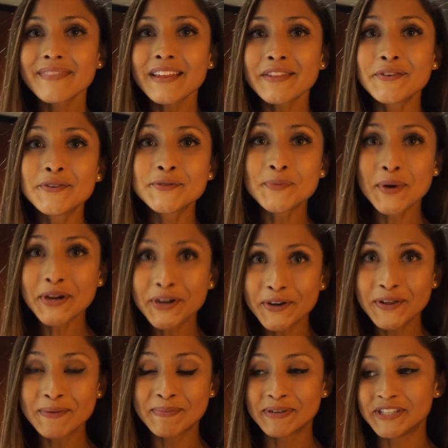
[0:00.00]
there was one
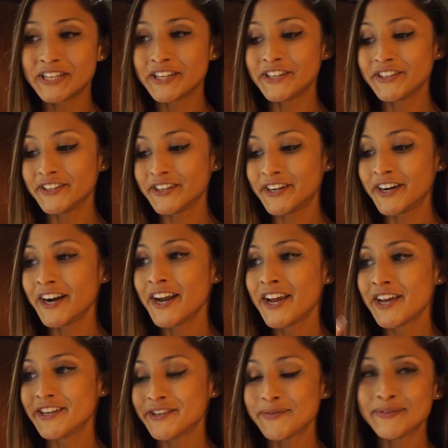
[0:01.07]
girl in particular,
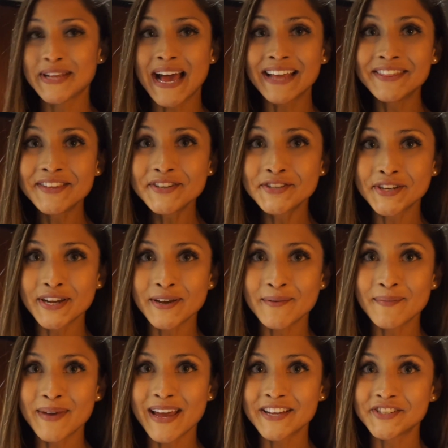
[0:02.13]
she was at the
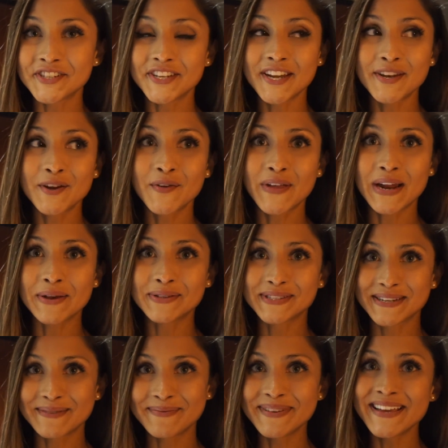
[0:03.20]
gym and she didn't know that I was
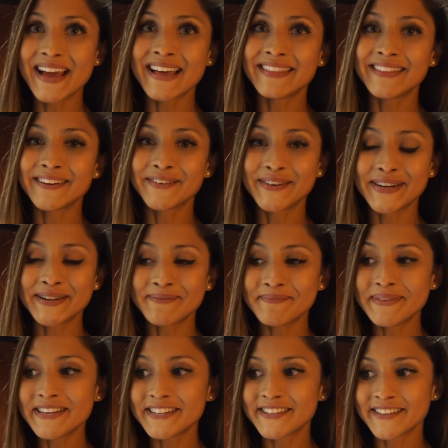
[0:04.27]
going to be at the greet and
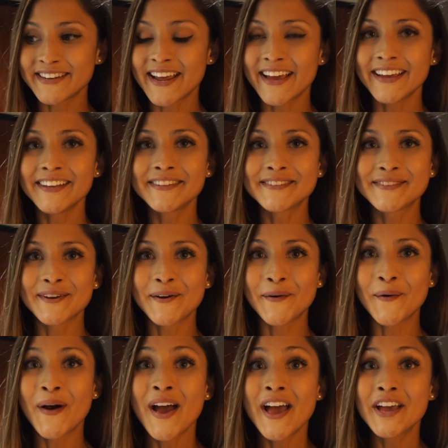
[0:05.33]
meet tonight.
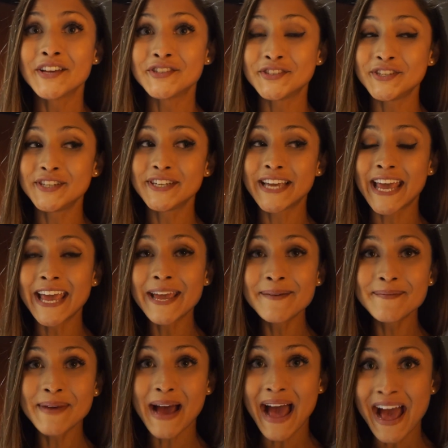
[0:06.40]
So she
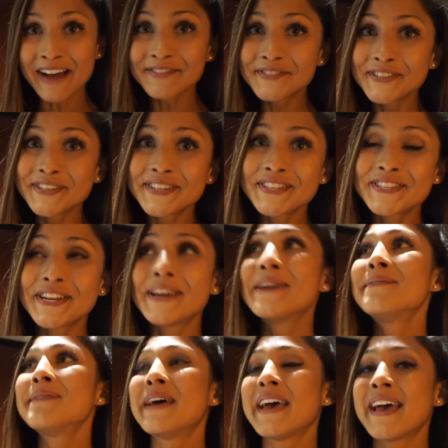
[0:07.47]
came after the
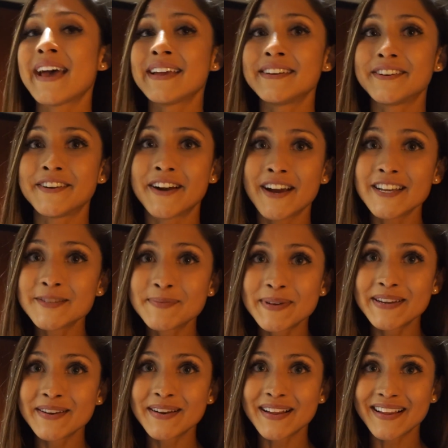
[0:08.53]
gym and her
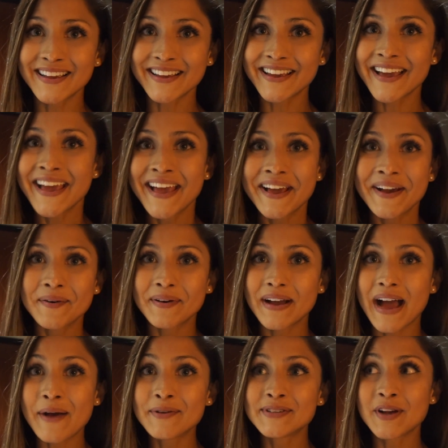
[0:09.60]
husband like
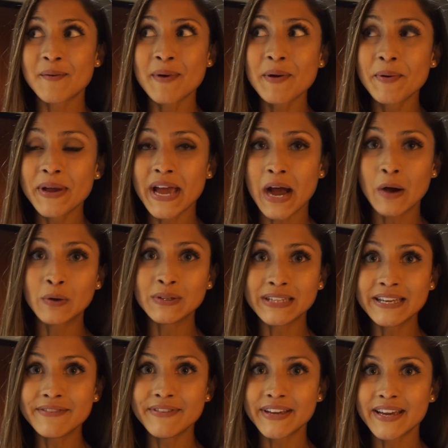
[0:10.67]
I was on my way out
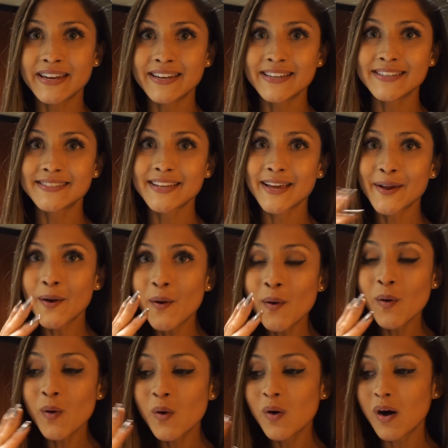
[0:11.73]
leaving and he's like,
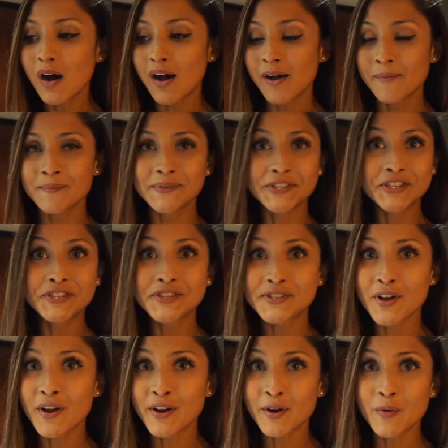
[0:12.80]
oh, um, she's just
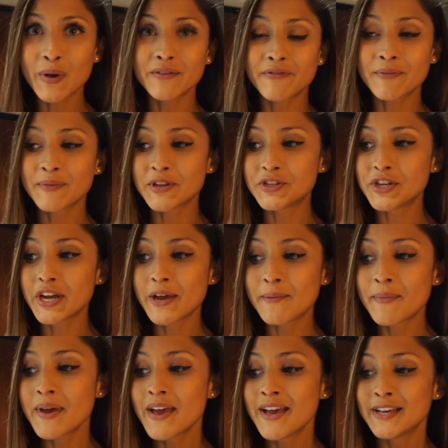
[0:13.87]
on her way from the
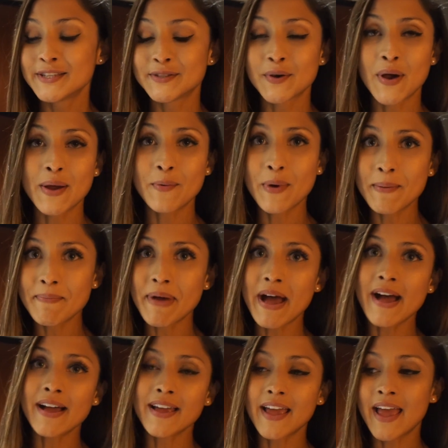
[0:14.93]
gym. So I went
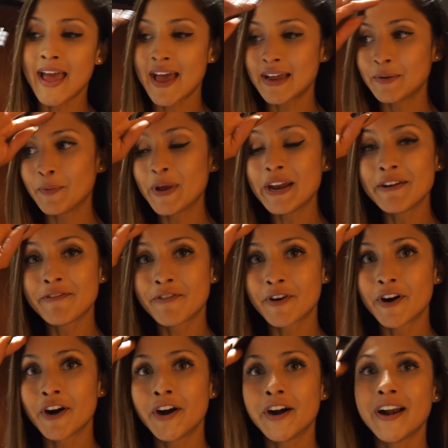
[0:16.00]
back and waited for
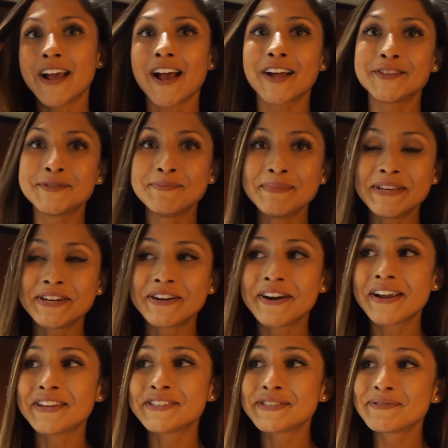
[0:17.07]
her and I got to meet her
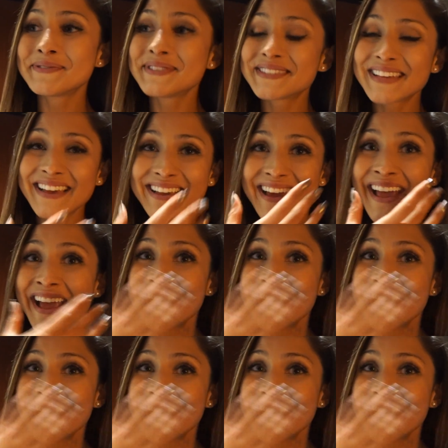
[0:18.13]
and she was like